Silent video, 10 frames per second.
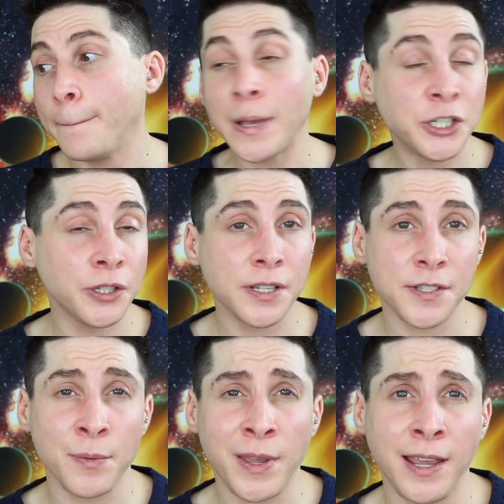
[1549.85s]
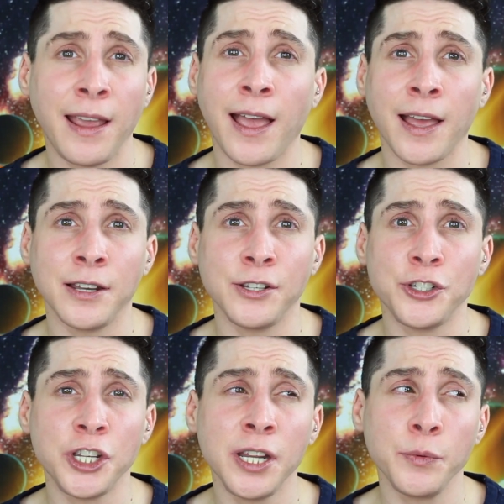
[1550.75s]
mentioned this to me, and
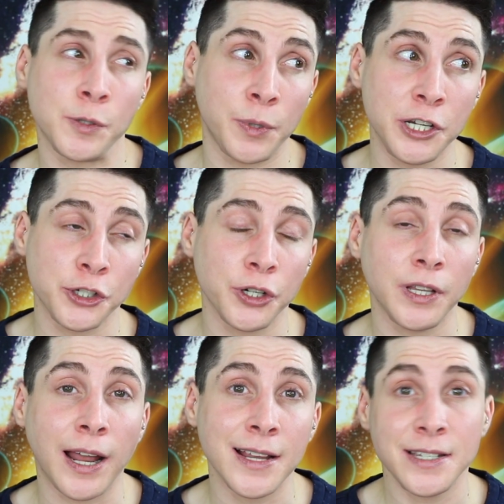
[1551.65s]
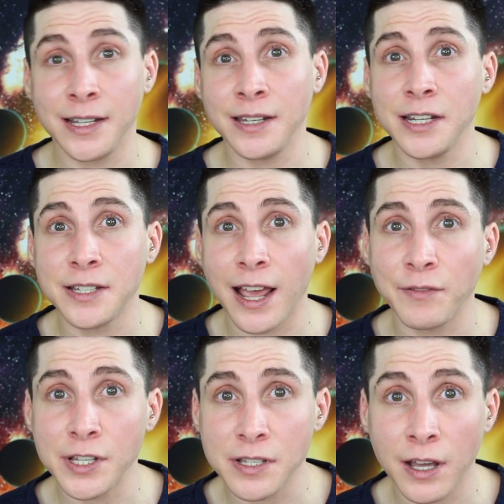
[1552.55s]
she was pretty sure that I did need to
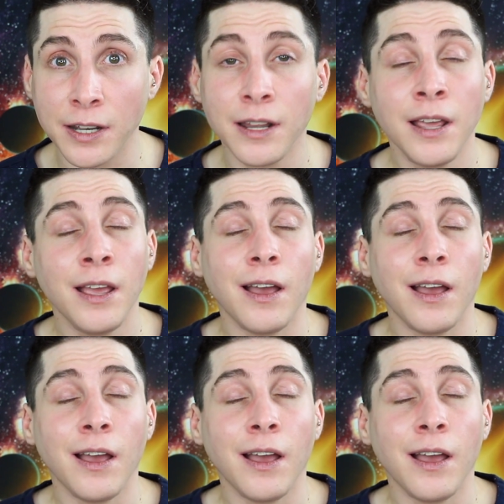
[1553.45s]
have this done.